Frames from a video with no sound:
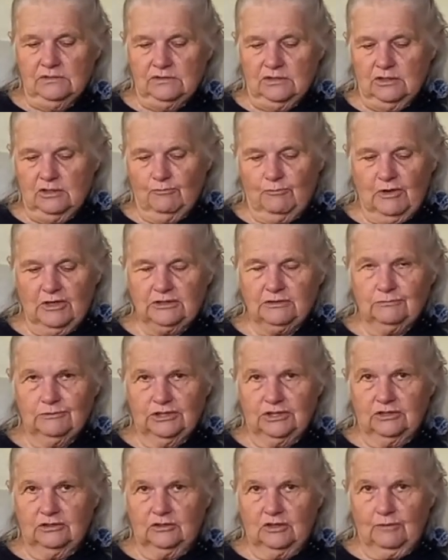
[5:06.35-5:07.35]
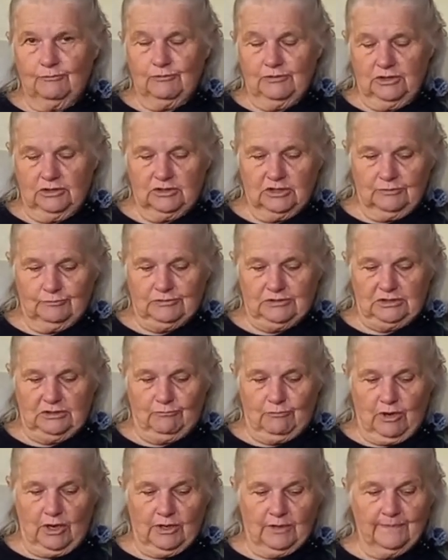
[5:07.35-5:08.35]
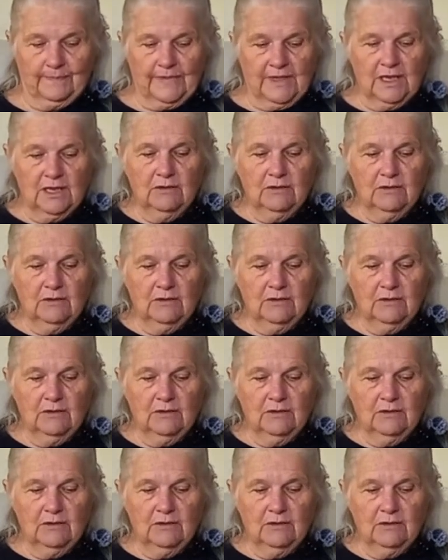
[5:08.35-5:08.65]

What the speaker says: So the bottom is the top and the top is the bottom.